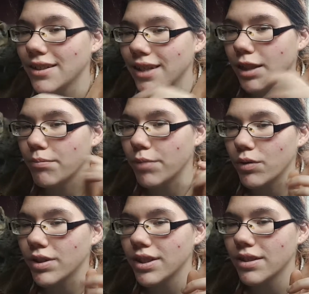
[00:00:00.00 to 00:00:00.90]
like the
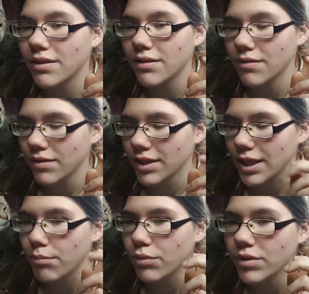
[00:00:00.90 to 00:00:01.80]
bonus
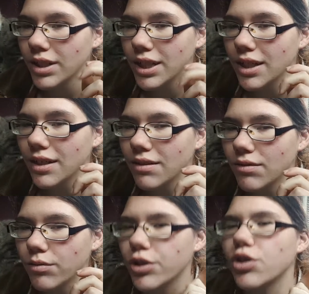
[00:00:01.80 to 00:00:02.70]
sample tea,
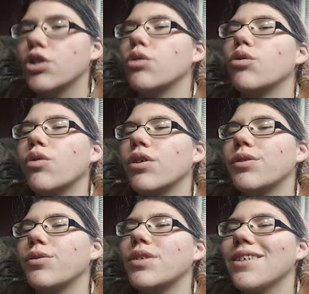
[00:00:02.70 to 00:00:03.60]
which is so cool they're
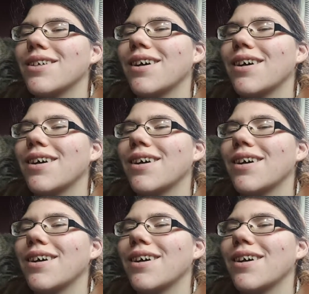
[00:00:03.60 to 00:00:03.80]
doing this.